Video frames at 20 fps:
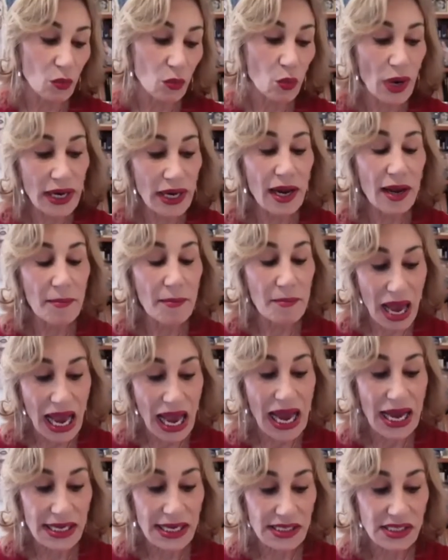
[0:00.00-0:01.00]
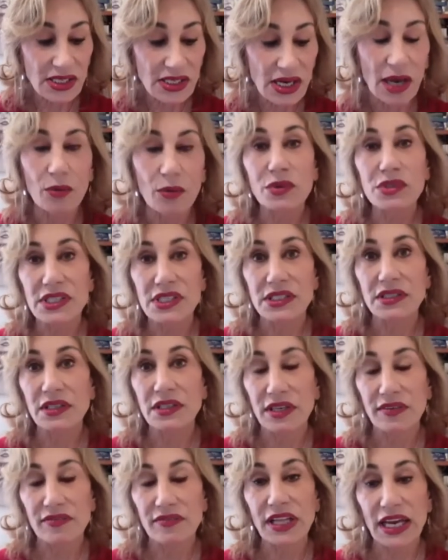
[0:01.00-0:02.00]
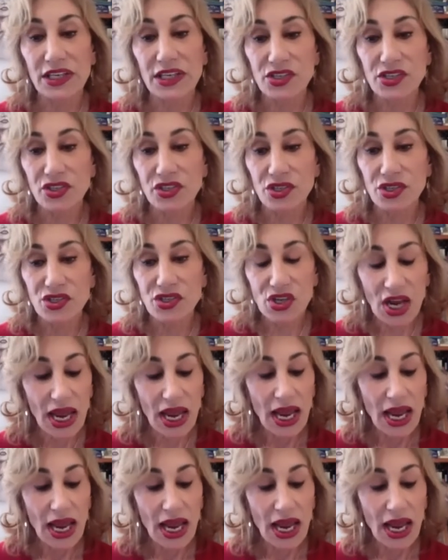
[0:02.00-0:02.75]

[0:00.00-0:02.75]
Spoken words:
When I'm asked, I will still give lectures.